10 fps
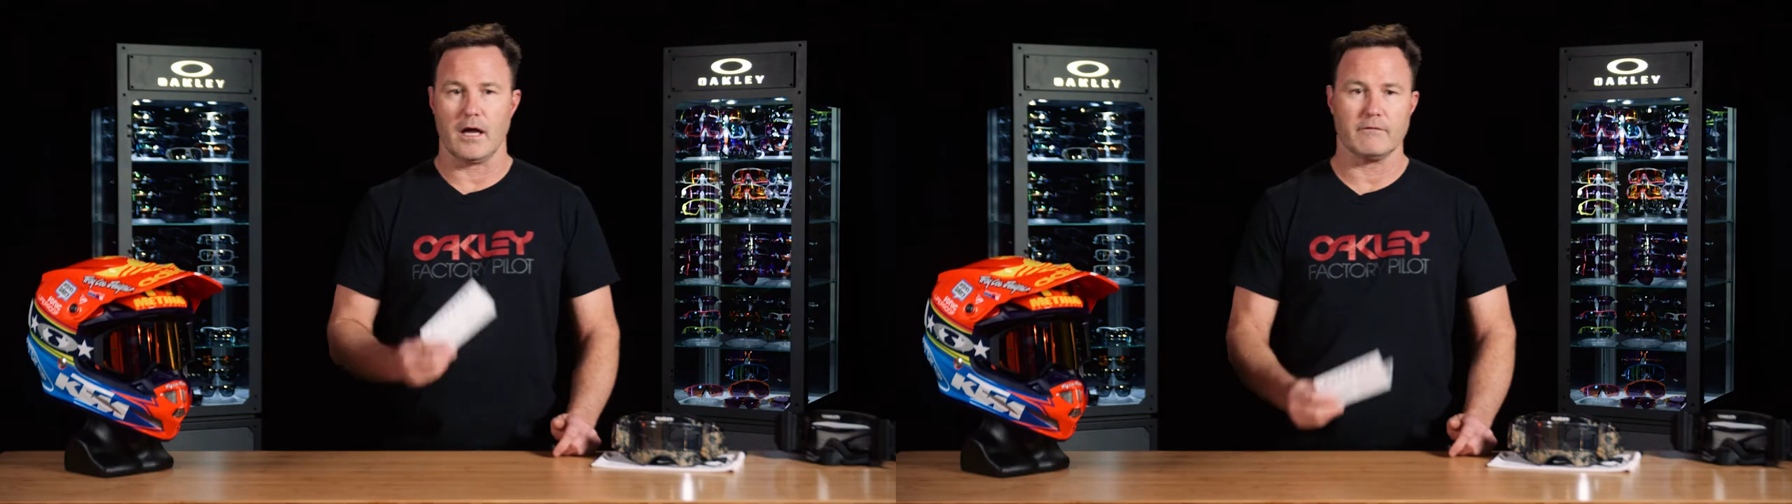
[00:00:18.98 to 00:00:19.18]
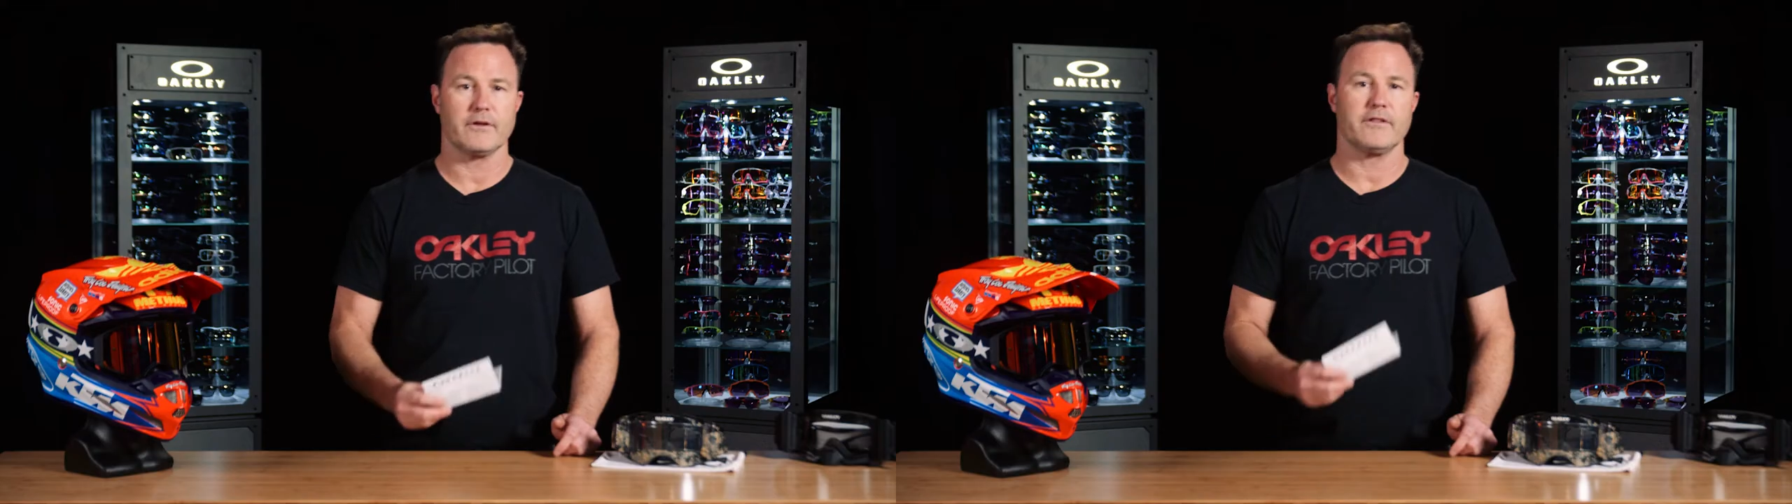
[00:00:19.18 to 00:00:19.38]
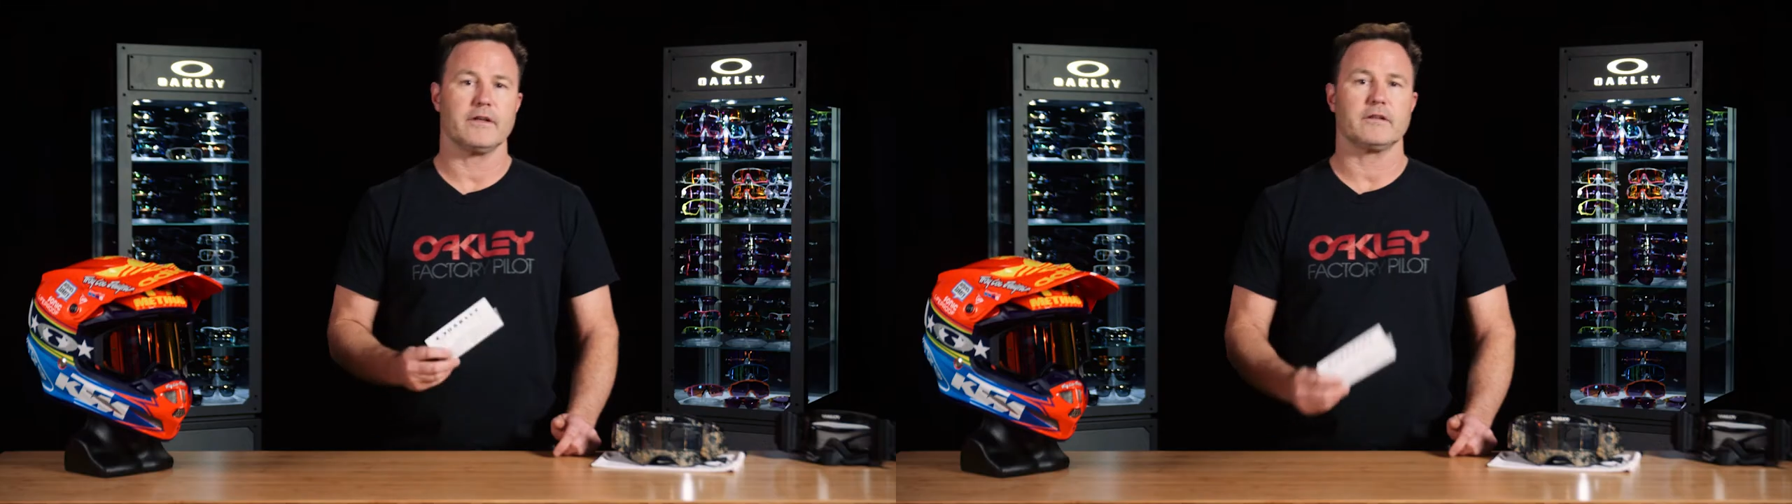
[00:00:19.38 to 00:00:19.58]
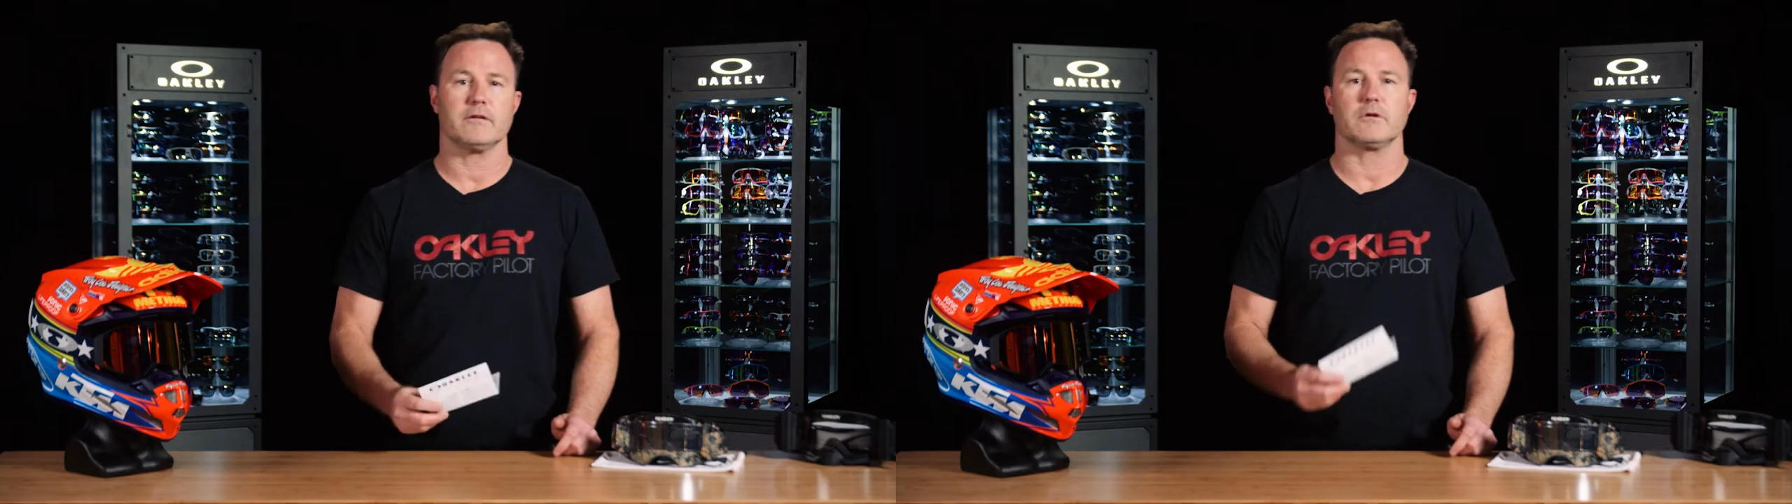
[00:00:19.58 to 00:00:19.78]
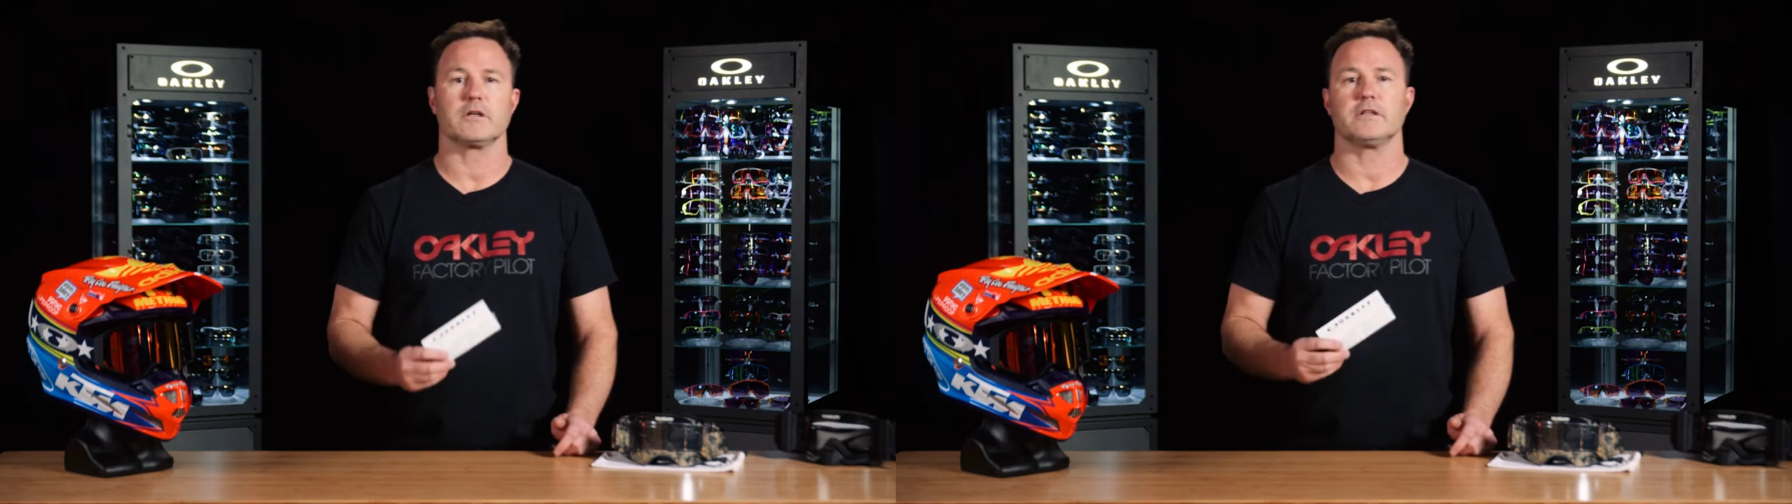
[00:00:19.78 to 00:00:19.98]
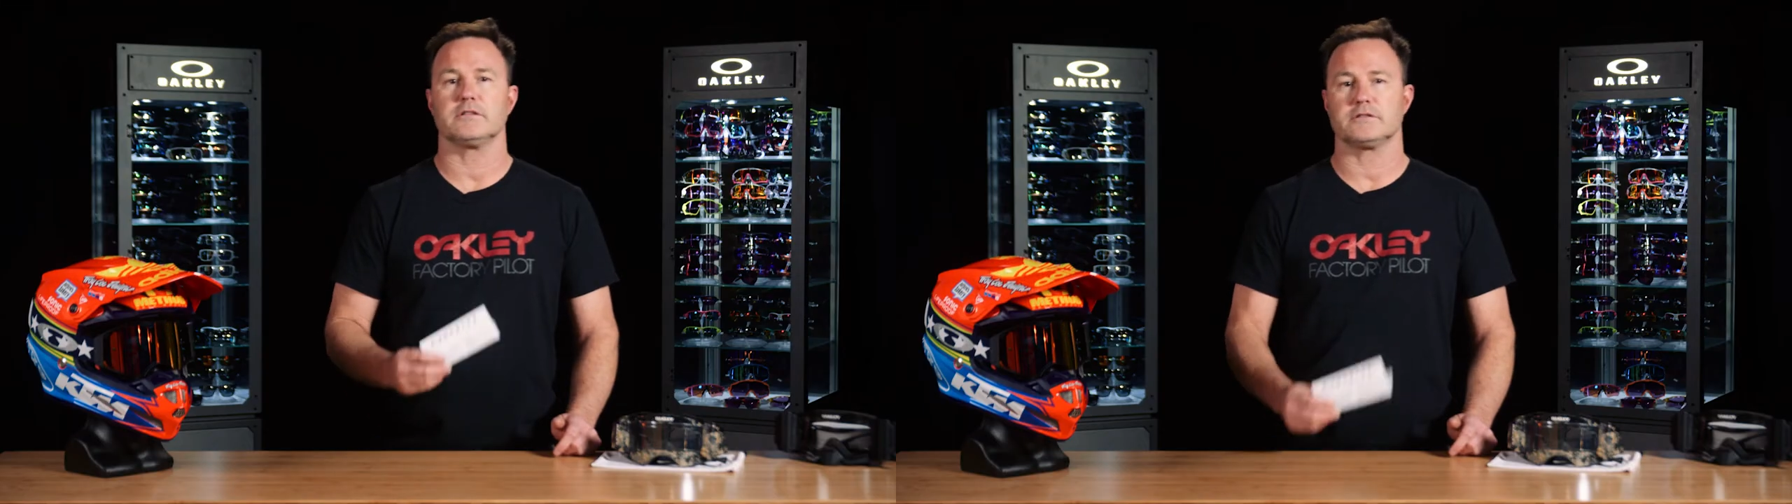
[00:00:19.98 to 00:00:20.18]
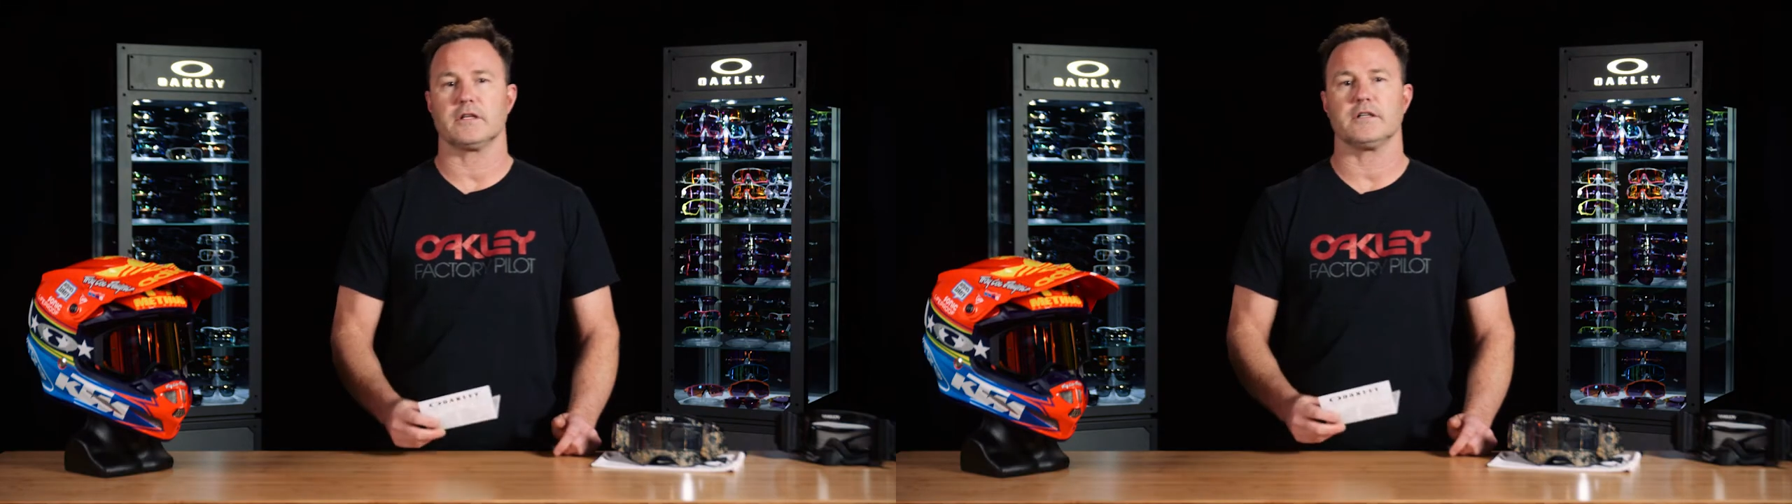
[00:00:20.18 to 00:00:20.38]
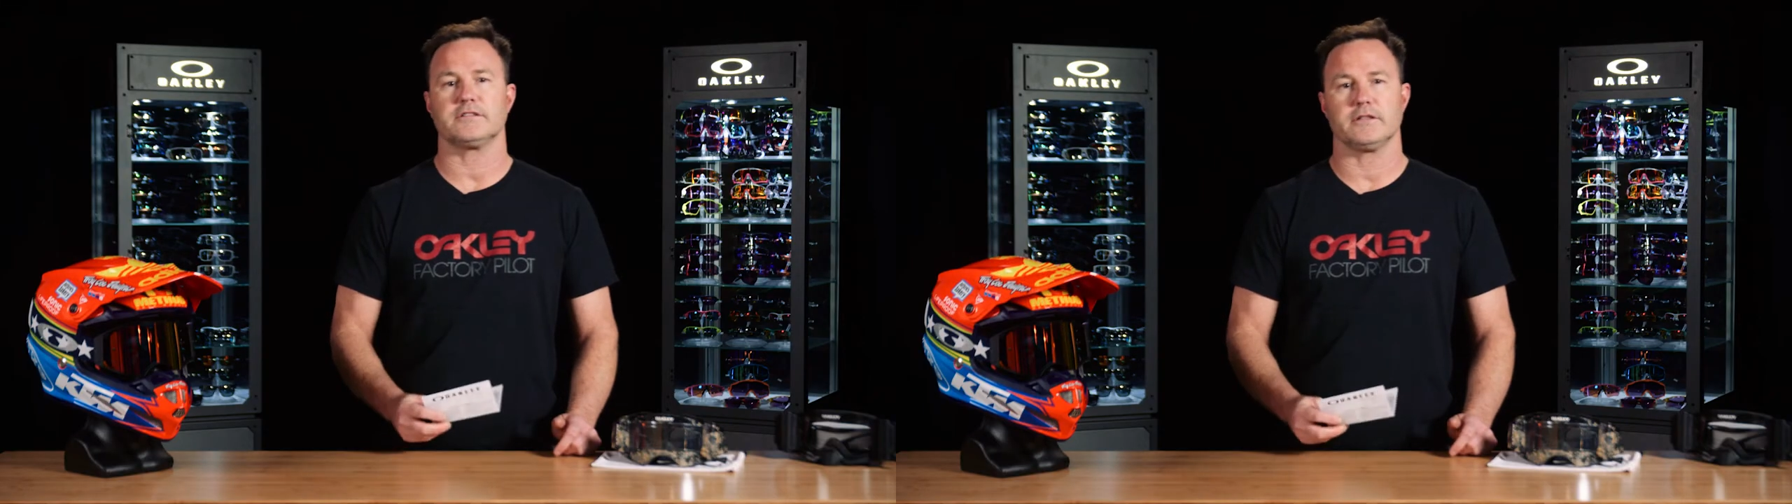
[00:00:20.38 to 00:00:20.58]
everything that we're going to
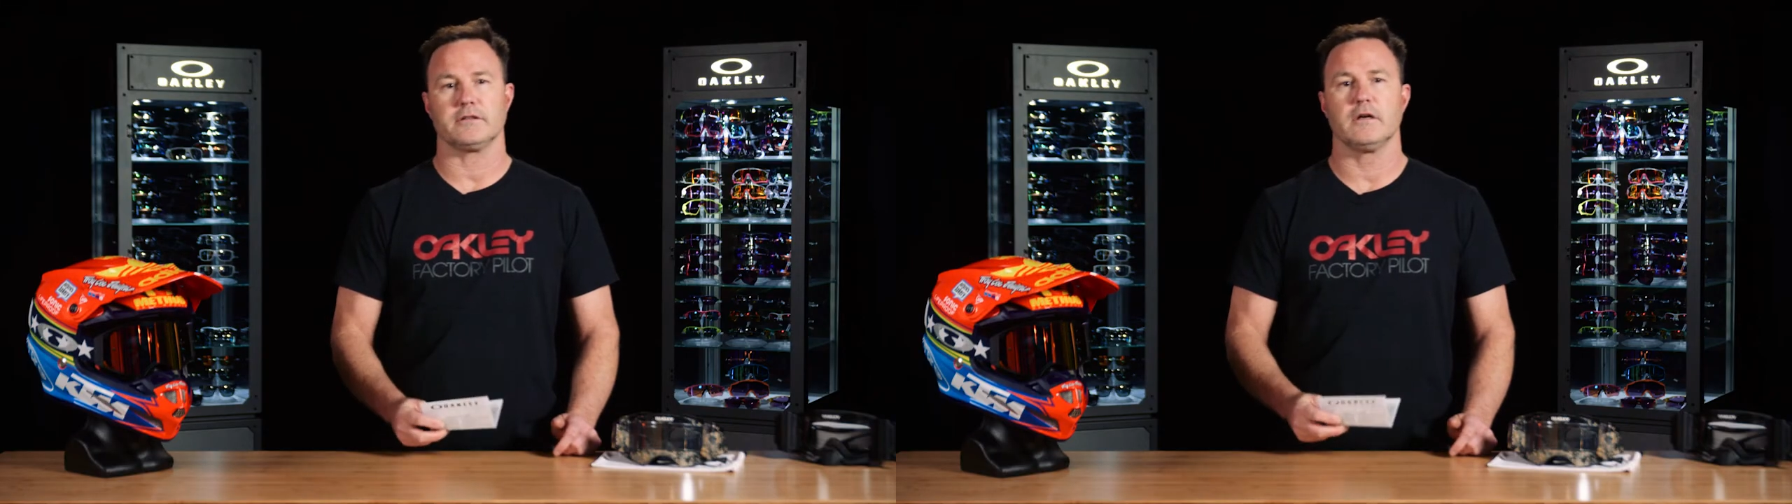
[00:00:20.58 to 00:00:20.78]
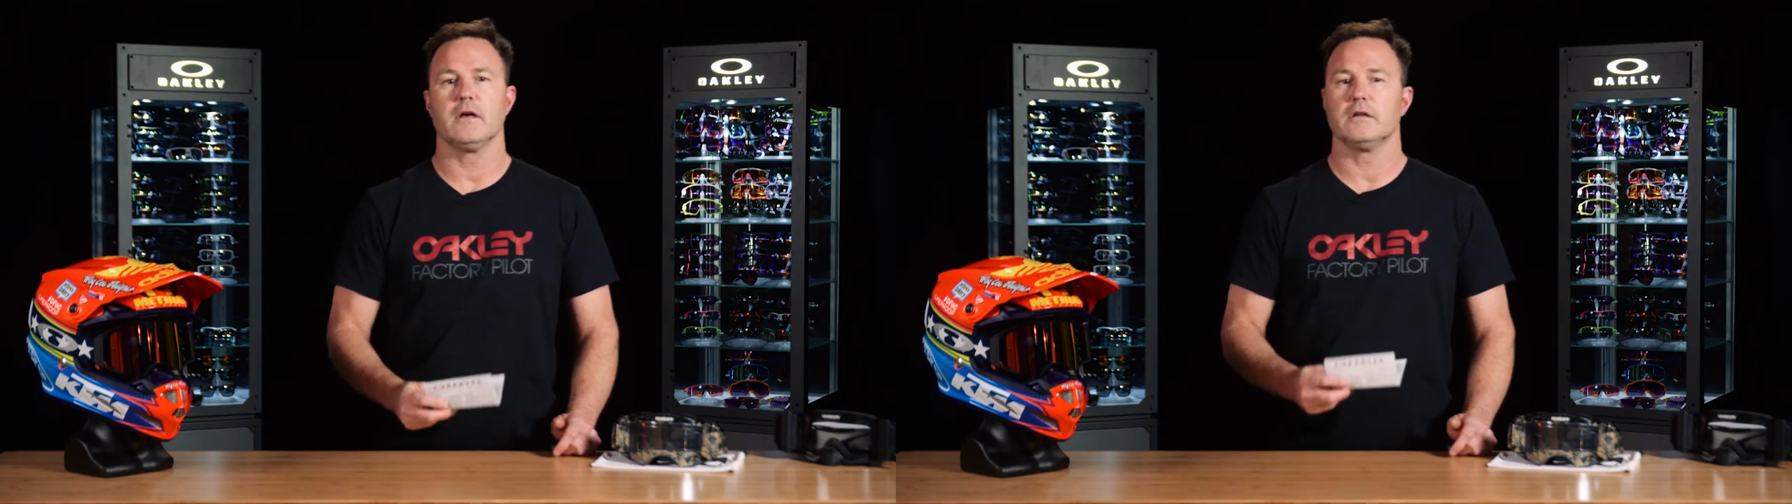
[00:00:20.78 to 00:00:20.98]
discuss here